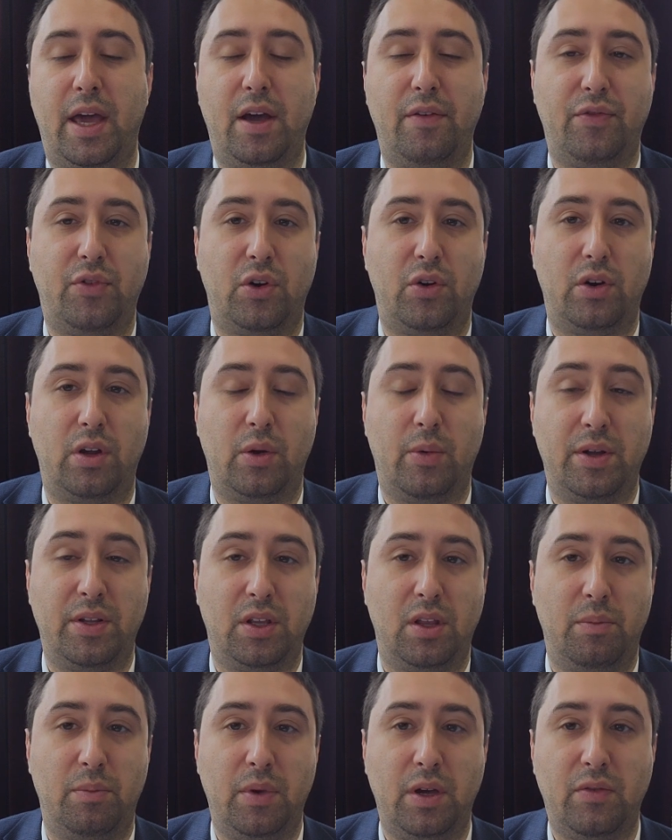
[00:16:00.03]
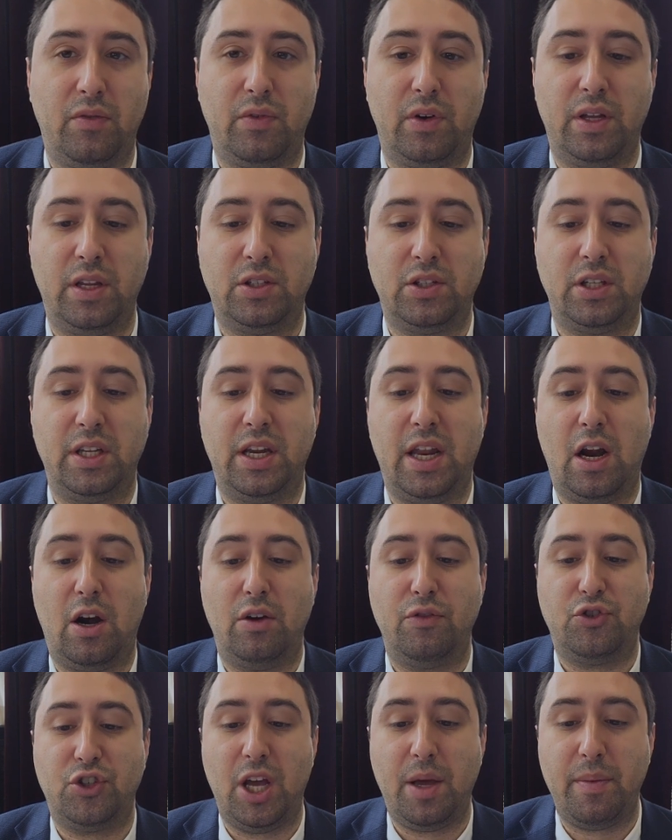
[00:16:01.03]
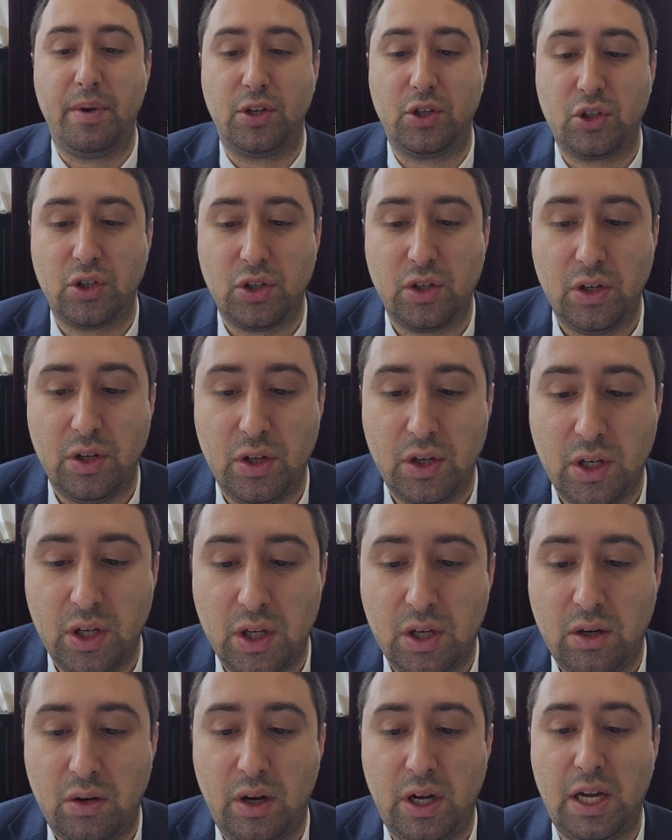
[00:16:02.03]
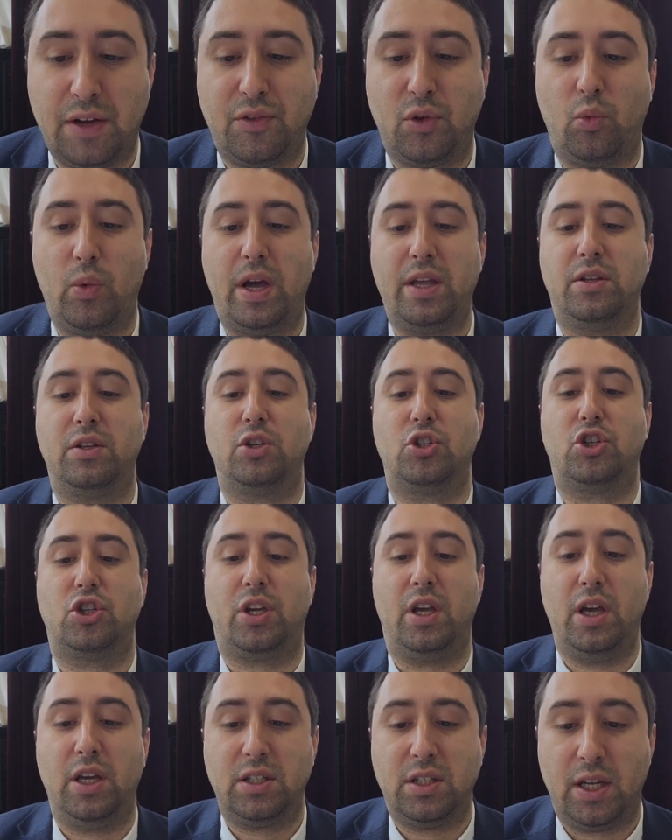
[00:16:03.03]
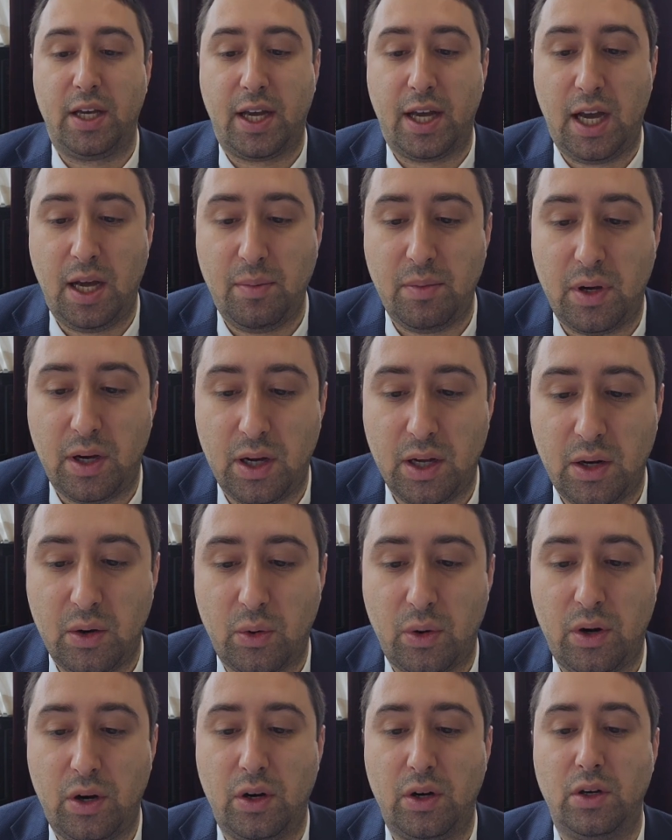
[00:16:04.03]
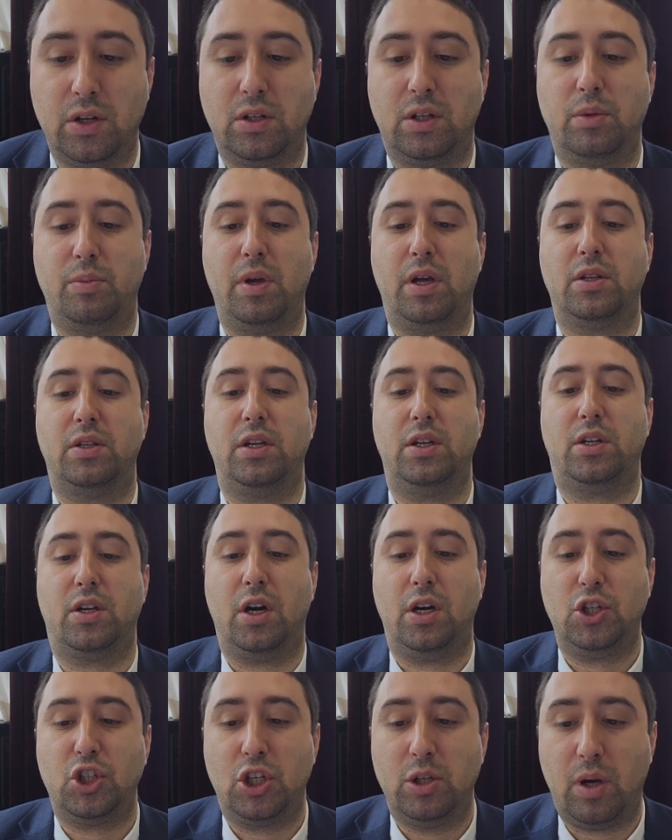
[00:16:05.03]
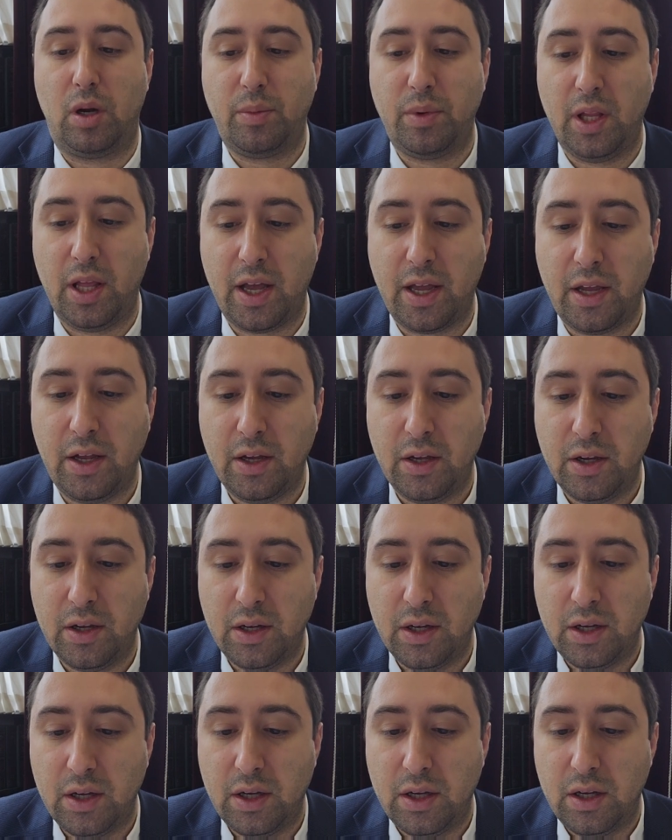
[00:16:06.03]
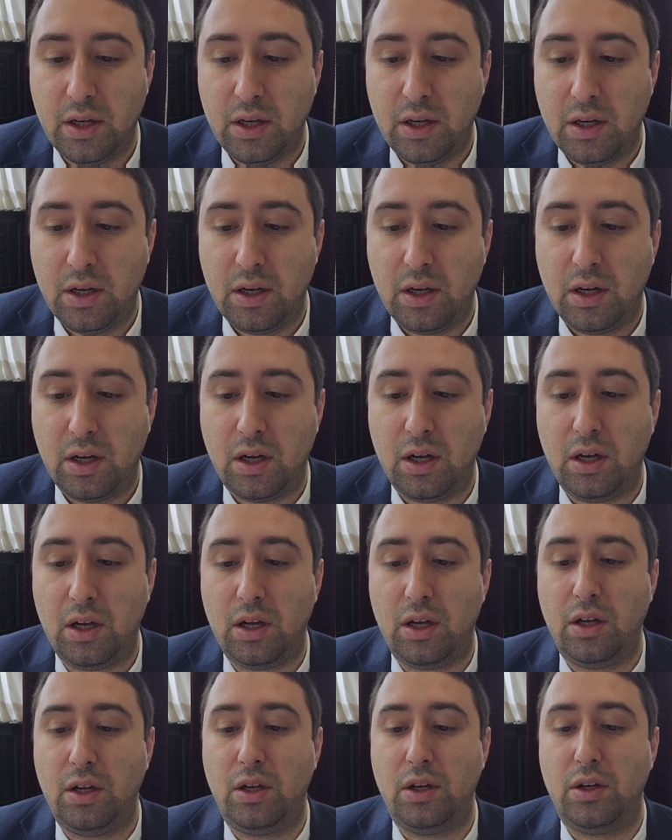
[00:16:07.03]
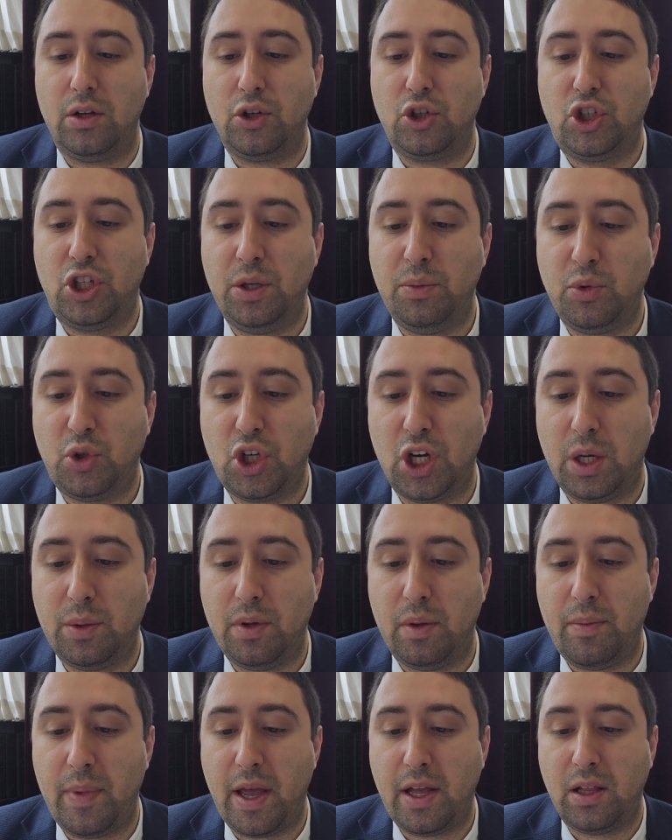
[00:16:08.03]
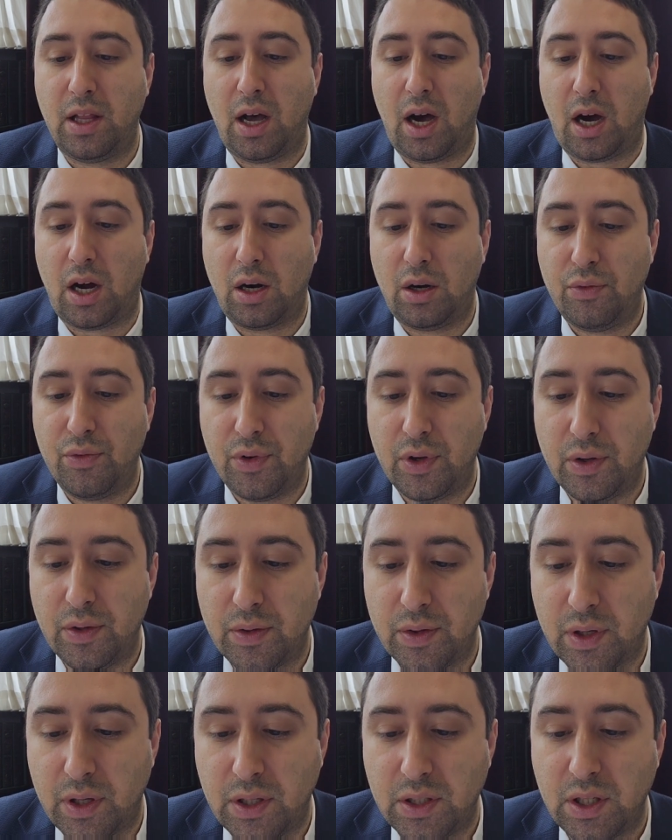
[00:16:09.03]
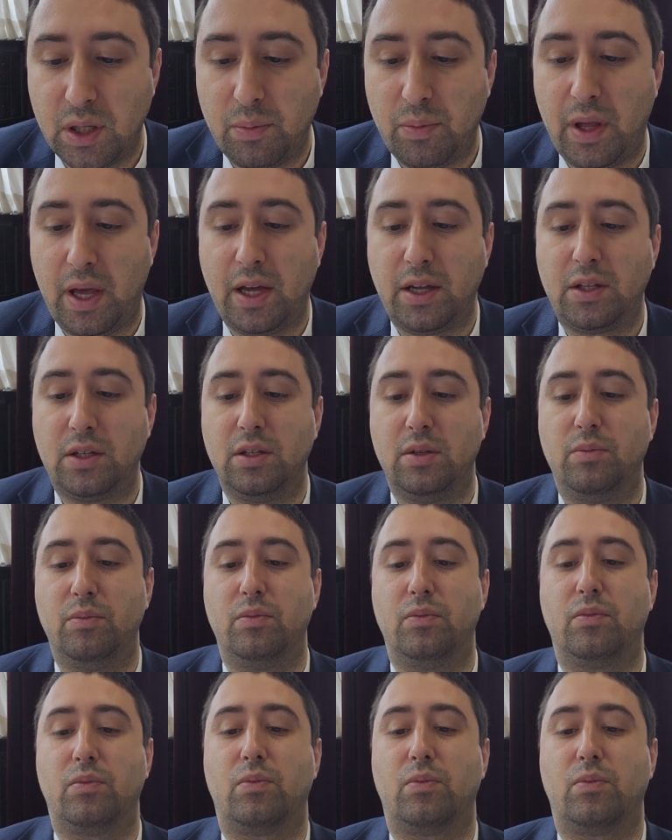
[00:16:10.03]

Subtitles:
after he went to the mikveh. He still needed harav shemesh. Right, you have to wait till shkia sachama in order to be able to eat kachim. Amalei Shimsham and Mela Arva. He said back to him,